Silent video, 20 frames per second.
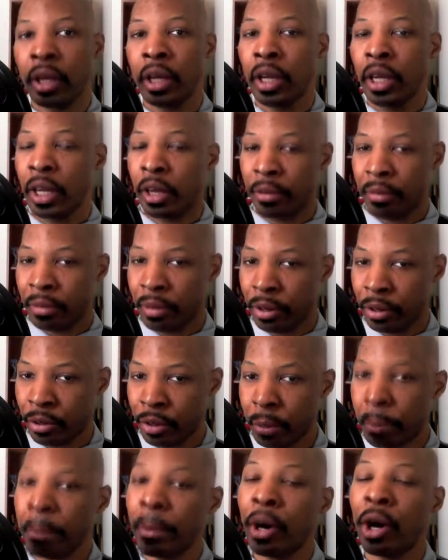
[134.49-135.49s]
If there's a
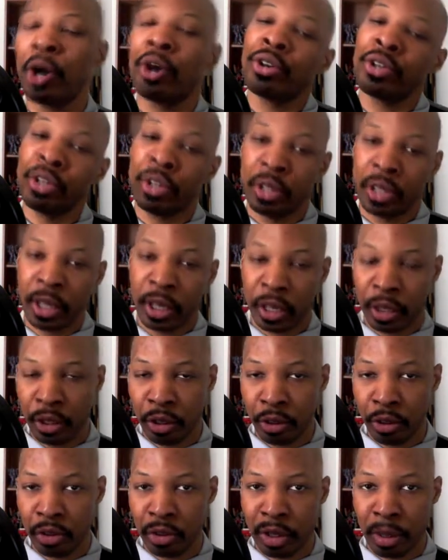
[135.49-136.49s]
potion that can do
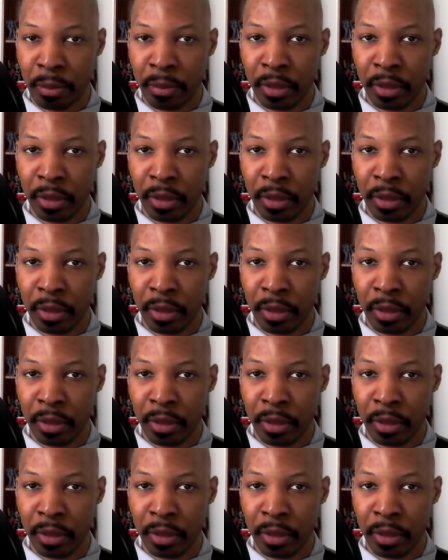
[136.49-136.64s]
something,